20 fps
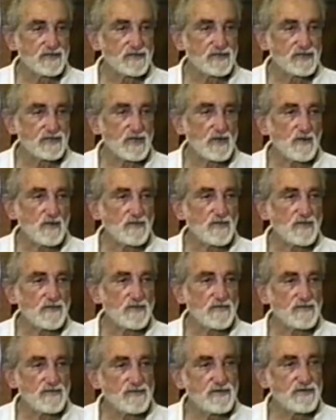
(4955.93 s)
So
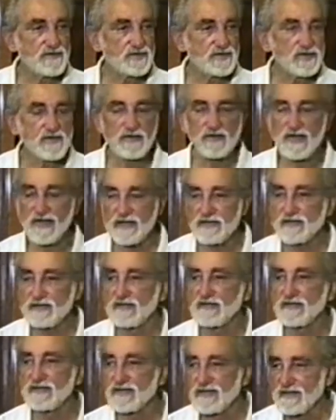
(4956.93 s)
this year,
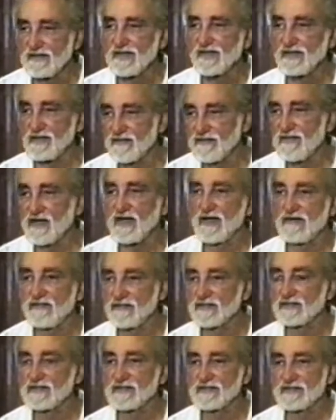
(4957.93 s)
1995,
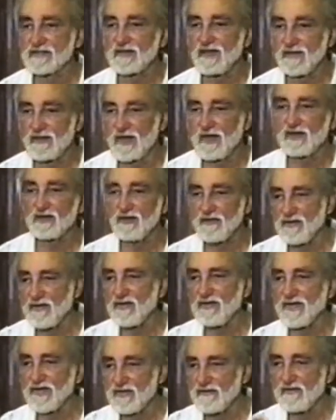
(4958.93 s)
is the 100th
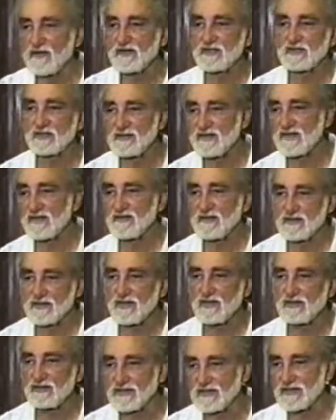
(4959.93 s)
year anniversary of the
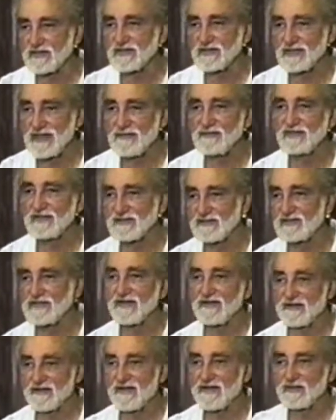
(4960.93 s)
church's acceptance
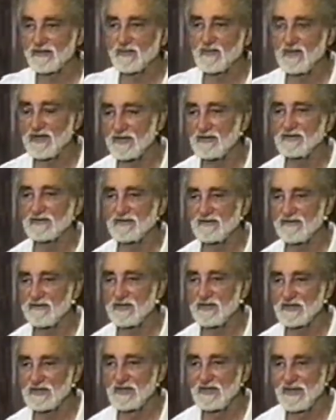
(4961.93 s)
that this work was a
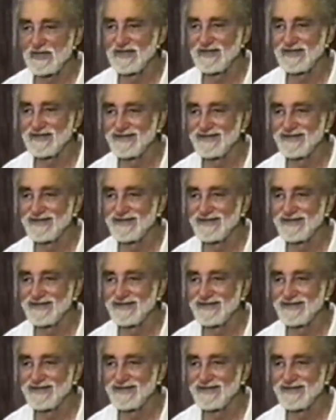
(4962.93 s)
forgery.